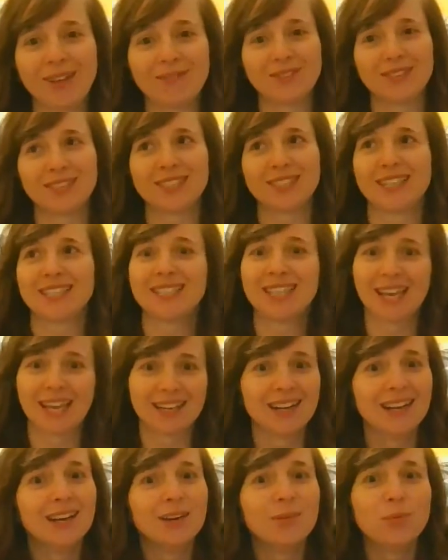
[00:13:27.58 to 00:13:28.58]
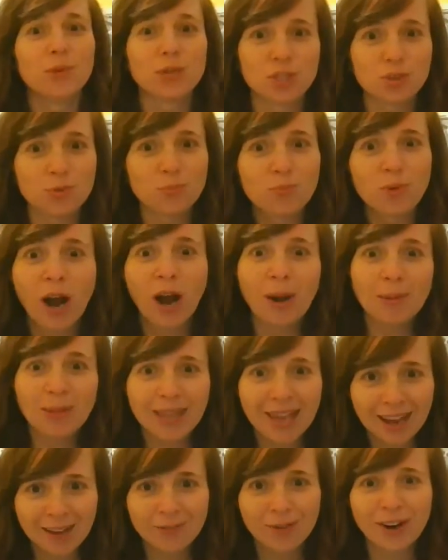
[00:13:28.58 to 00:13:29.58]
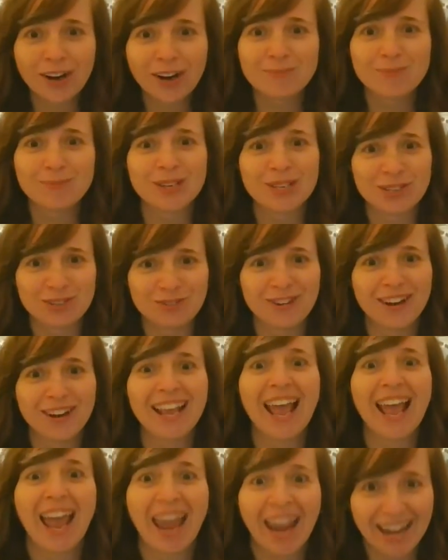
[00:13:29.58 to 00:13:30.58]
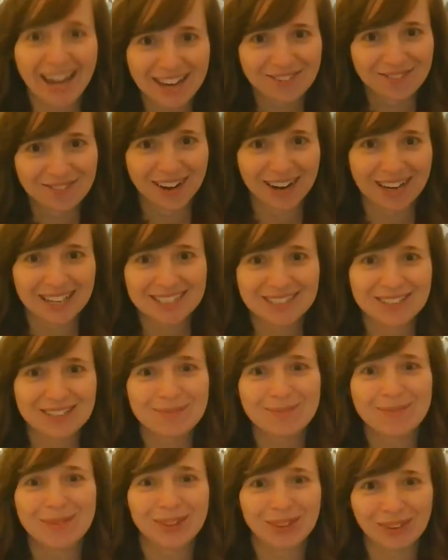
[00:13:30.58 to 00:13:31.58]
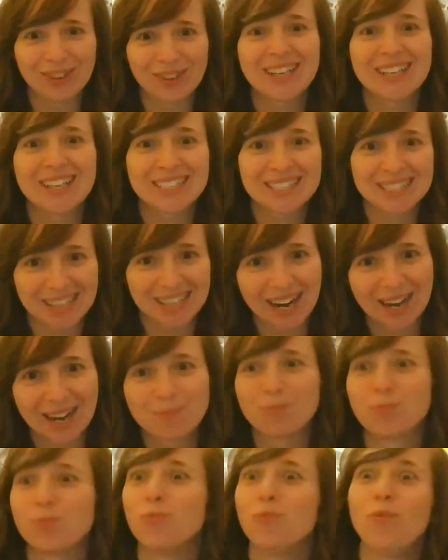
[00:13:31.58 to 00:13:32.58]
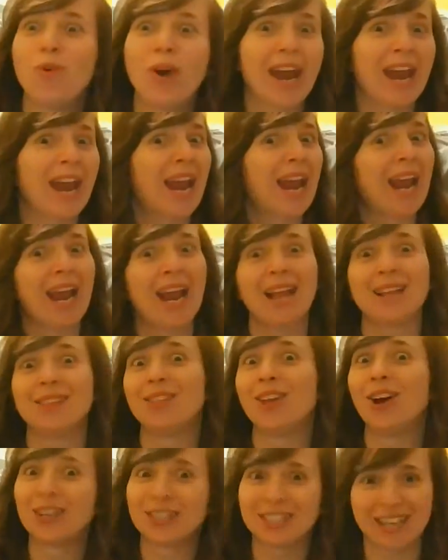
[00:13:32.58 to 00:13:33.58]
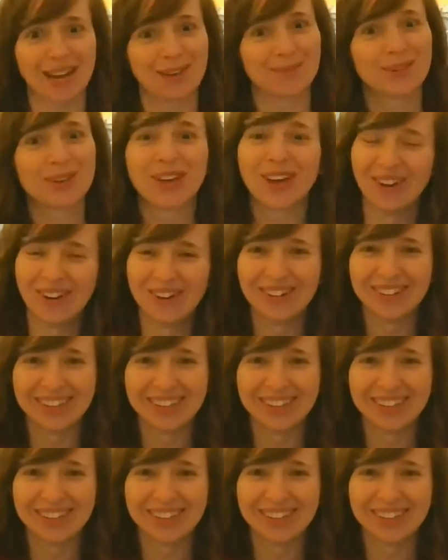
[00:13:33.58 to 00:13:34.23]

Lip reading: emphasize that, which you probably have already been doing anyway. So you've been learning sign way long time ago.